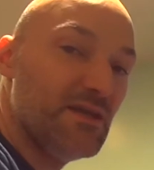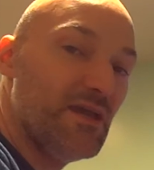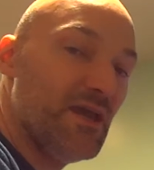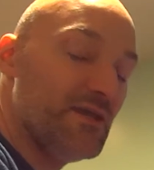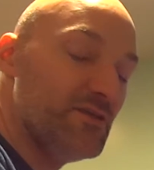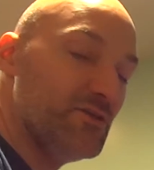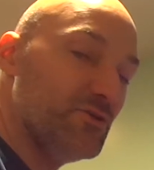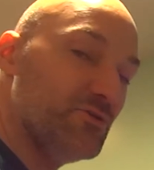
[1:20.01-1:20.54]

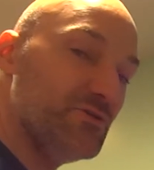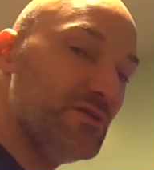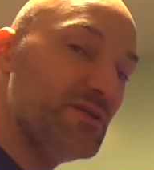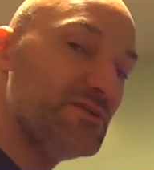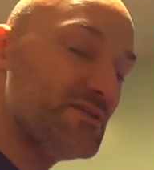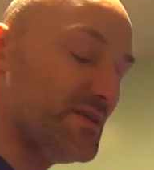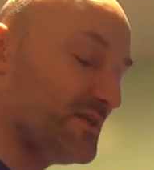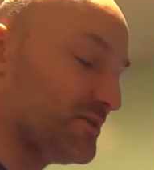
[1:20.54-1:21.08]
and you don't
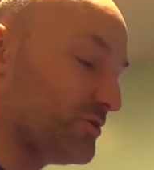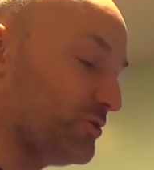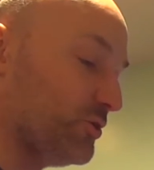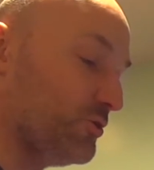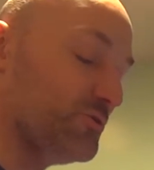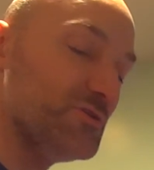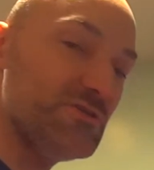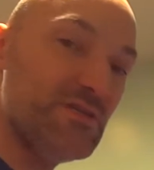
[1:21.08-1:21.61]
need to
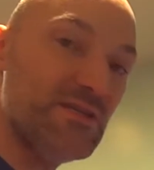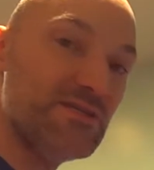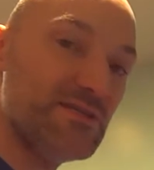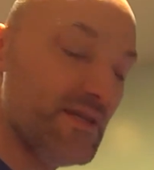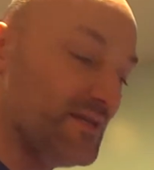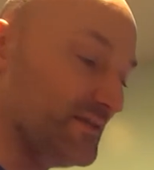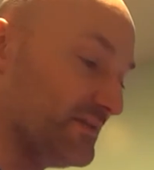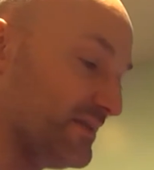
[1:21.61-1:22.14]
enclose this
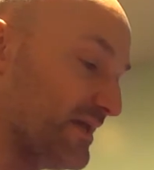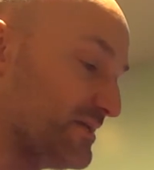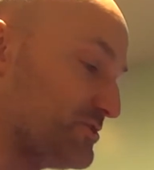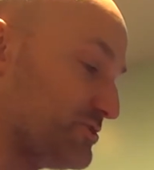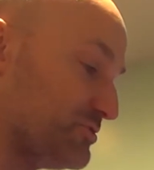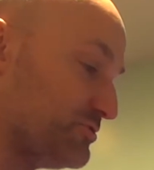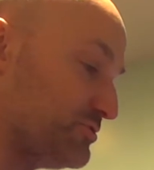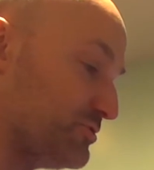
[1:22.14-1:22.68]

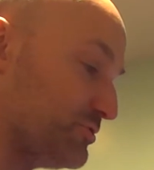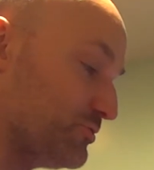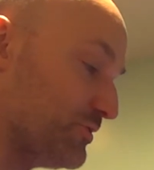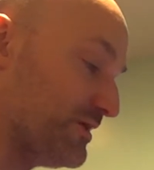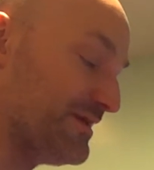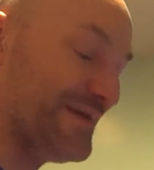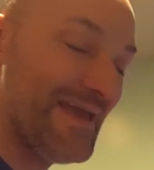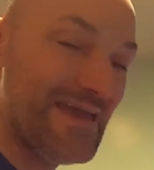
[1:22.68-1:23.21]
unless you're
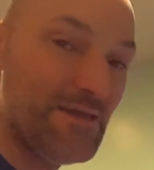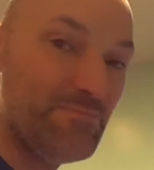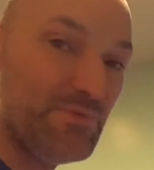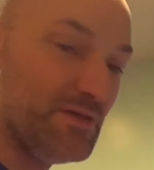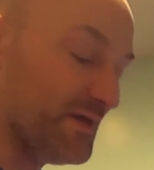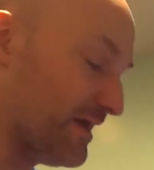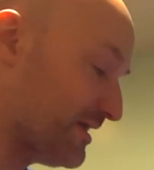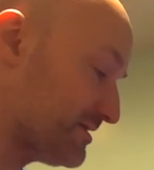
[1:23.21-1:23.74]
doing
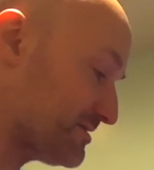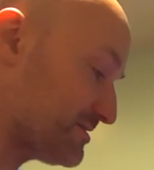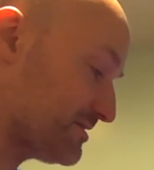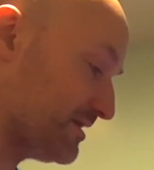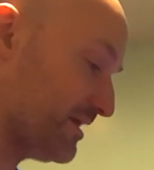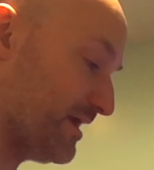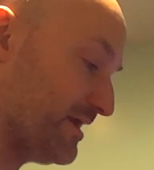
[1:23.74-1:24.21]
ABS